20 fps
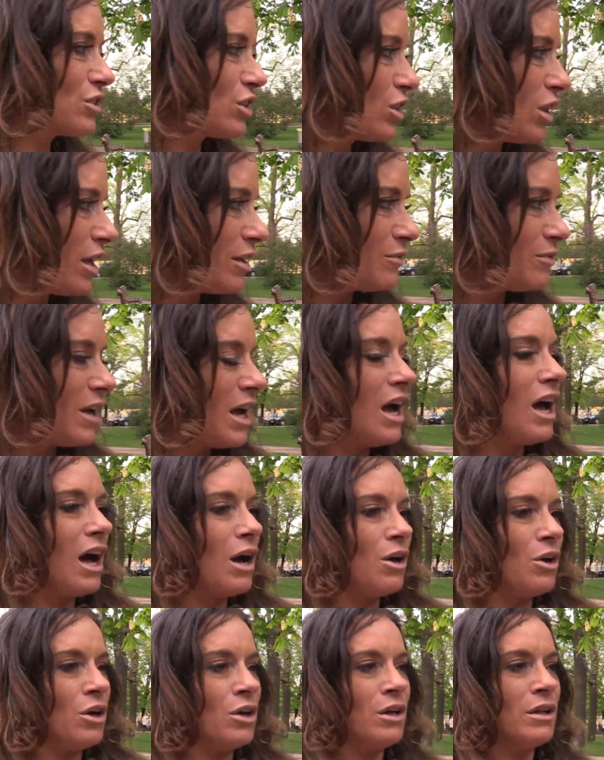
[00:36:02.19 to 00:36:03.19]
a lot of
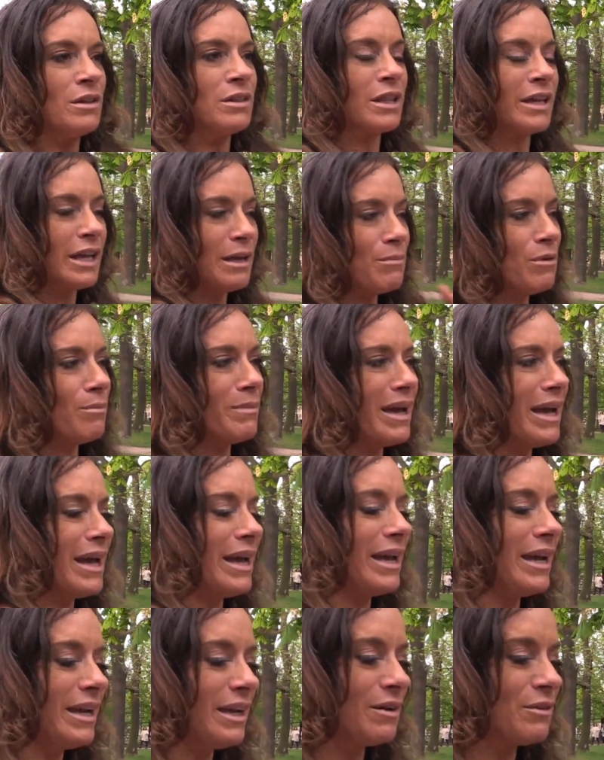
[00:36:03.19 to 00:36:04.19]
the
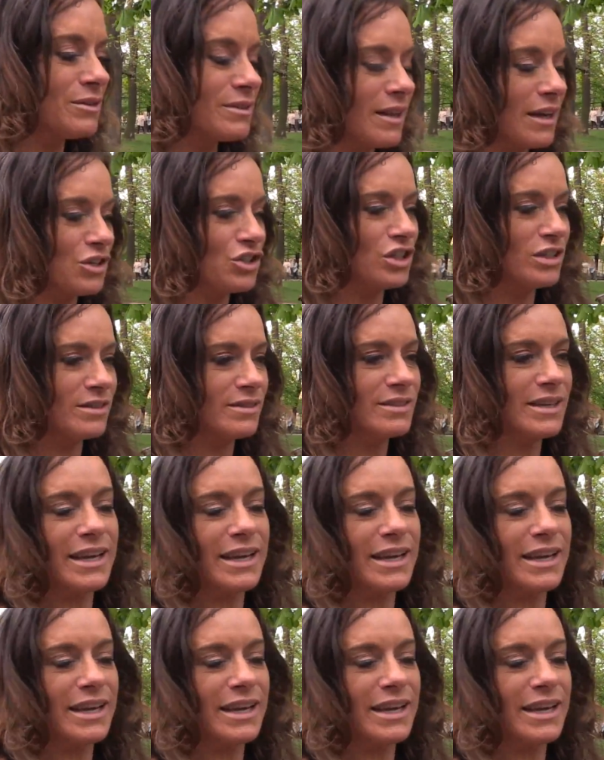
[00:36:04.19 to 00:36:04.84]
MMA sessions. They